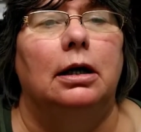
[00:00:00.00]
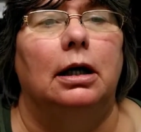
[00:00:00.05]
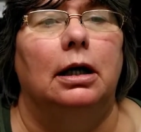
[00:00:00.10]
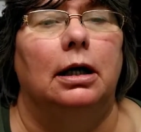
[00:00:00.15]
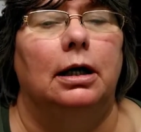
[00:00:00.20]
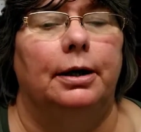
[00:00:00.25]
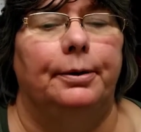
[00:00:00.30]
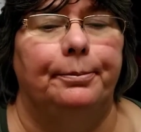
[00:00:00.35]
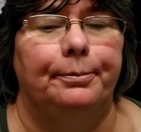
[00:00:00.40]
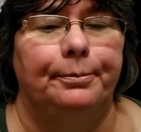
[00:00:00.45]

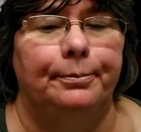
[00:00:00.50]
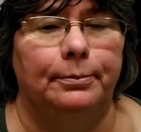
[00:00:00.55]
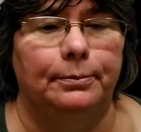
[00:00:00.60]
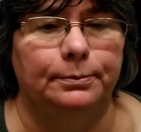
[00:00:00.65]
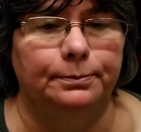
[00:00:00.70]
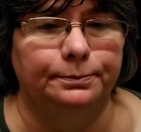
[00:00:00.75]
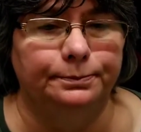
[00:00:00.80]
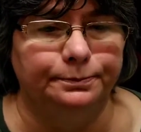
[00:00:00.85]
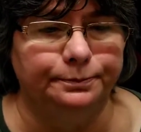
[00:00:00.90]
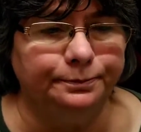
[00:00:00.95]

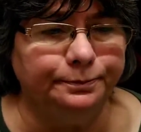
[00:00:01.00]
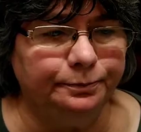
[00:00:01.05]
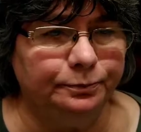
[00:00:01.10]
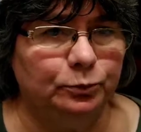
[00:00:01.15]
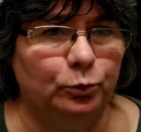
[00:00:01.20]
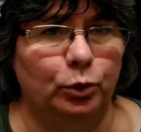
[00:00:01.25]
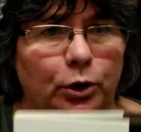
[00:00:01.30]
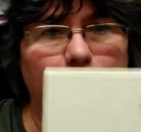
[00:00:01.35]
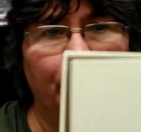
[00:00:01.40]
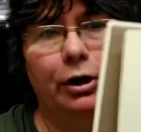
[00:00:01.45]

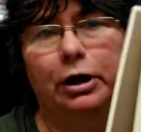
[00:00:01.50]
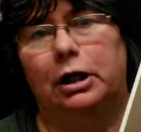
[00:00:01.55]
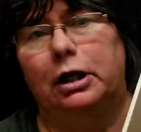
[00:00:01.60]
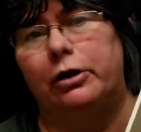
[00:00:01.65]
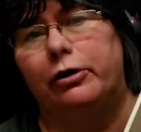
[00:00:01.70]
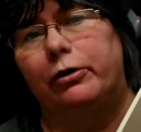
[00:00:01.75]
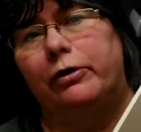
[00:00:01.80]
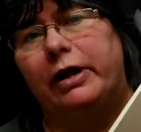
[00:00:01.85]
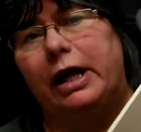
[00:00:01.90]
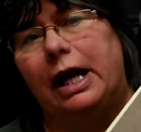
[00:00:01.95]
We're going
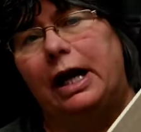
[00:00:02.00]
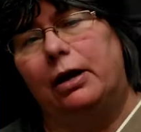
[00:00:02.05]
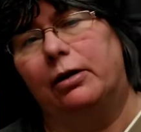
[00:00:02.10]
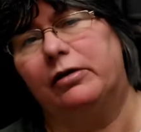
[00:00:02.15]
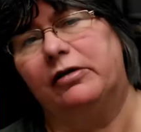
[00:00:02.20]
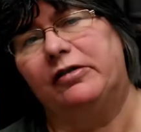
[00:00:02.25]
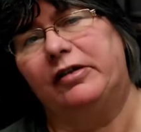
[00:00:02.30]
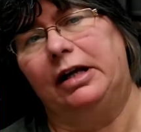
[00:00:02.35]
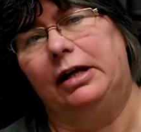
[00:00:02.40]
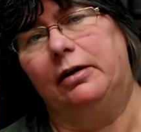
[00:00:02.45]
to do the
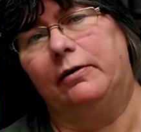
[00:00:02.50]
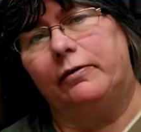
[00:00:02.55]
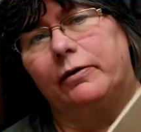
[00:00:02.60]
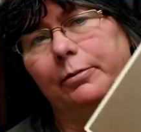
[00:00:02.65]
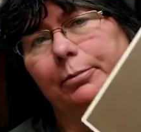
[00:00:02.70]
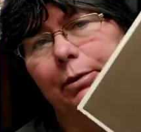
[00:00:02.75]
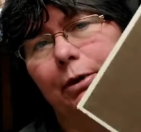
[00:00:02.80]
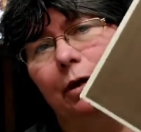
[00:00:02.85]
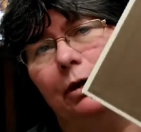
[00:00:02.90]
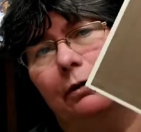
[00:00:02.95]
outside of
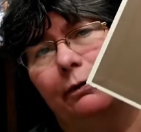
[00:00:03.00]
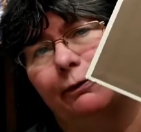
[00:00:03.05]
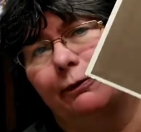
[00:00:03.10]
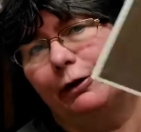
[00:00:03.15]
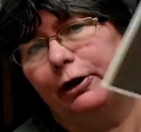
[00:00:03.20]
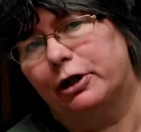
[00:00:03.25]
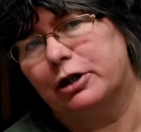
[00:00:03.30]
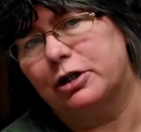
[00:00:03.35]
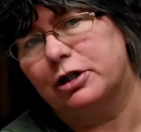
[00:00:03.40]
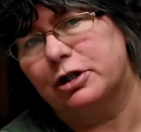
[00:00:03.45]
the book
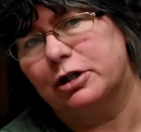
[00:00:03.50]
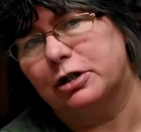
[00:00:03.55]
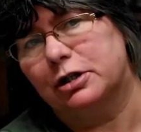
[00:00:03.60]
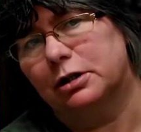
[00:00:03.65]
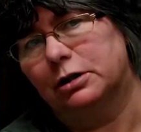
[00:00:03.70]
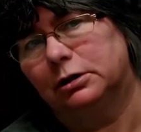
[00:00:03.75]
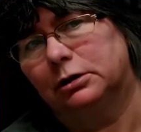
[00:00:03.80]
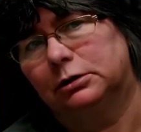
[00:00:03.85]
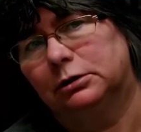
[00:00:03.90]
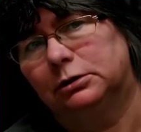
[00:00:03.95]
first